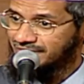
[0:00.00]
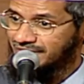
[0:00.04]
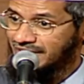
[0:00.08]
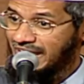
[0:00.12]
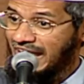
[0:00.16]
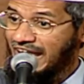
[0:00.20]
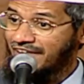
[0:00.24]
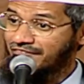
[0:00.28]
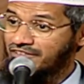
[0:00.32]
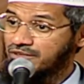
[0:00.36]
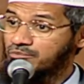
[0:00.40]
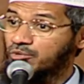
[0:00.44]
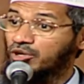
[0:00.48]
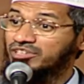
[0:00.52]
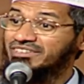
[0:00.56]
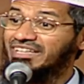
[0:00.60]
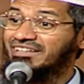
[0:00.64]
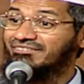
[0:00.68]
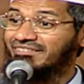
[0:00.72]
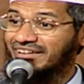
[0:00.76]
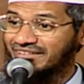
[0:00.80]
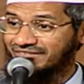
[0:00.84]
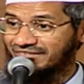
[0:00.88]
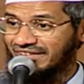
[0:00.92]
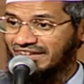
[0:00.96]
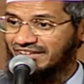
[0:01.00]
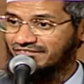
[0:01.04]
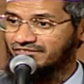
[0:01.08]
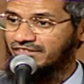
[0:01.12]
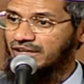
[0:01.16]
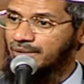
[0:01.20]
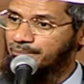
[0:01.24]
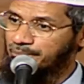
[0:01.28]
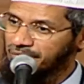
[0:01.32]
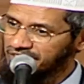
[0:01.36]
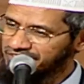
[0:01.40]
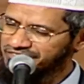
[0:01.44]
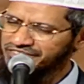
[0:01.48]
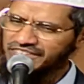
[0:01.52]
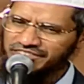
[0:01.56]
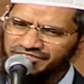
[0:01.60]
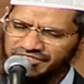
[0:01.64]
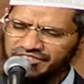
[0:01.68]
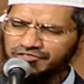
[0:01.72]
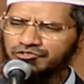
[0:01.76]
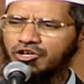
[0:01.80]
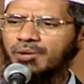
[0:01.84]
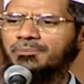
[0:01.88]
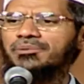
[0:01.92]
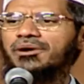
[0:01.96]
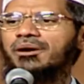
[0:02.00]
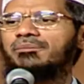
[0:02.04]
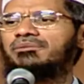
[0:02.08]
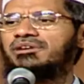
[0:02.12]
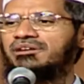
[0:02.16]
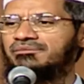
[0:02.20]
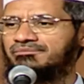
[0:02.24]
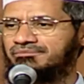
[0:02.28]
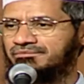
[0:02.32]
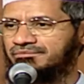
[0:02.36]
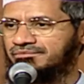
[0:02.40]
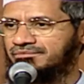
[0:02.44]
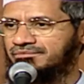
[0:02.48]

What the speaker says: having more than one wife. Mistress is no problem.